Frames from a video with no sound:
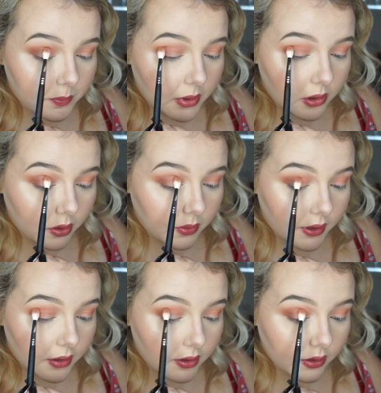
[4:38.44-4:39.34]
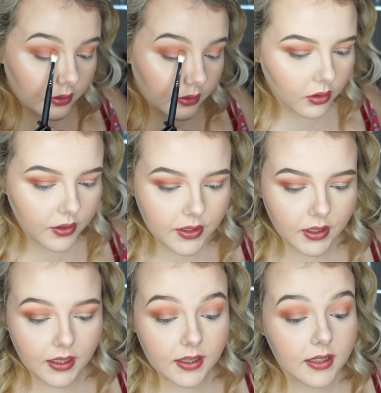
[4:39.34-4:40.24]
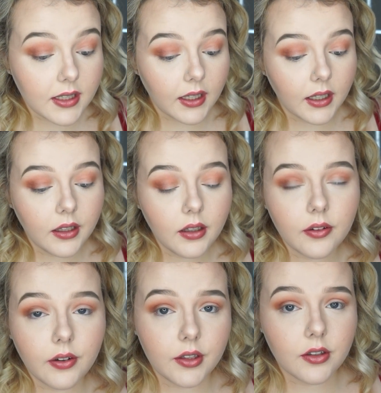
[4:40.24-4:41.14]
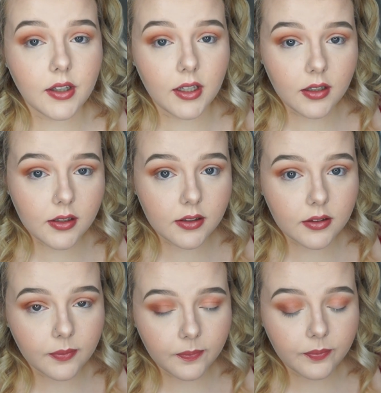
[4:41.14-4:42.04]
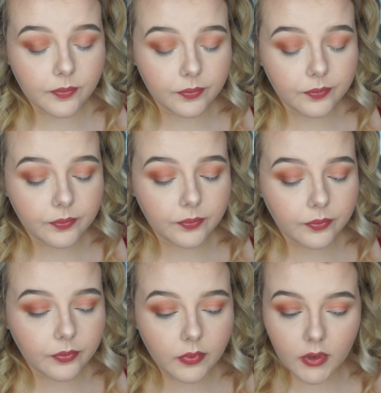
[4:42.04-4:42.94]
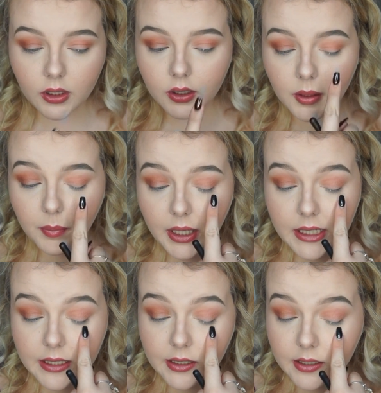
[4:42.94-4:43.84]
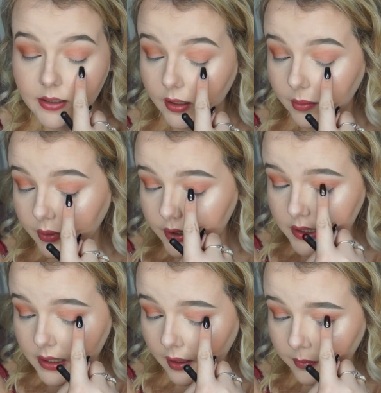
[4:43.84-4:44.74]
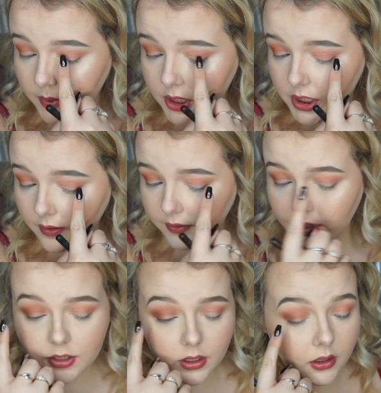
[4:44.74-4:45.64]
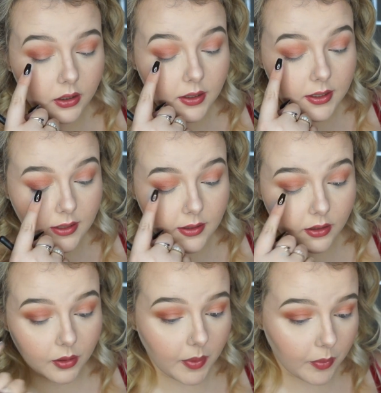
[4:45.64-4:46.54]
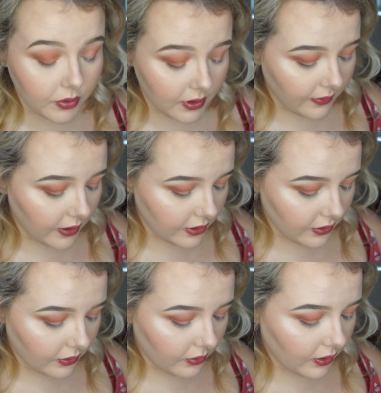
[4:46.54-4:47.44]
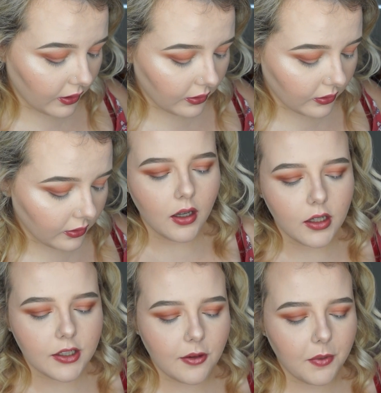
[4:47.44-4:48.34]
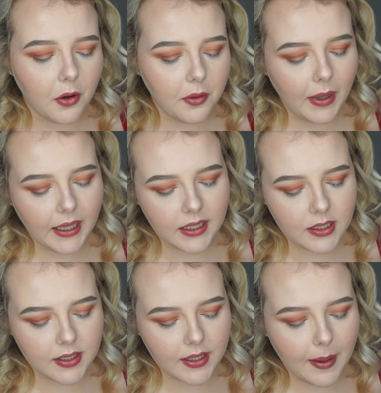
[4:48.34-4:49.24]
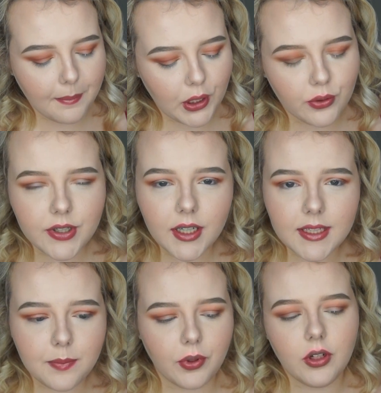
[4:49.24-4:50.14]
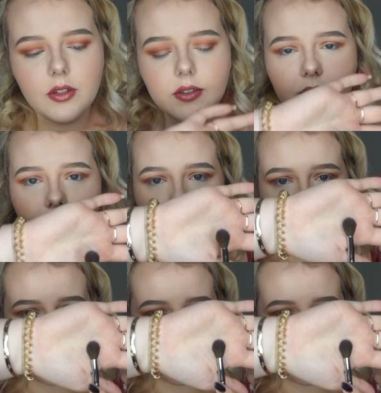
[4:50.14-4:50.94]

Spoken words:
below it. So you can see if I do this, compared to this side where it doesn't have much definition, this has a little bit more definition through there. So I'm going back into that middle size brush, the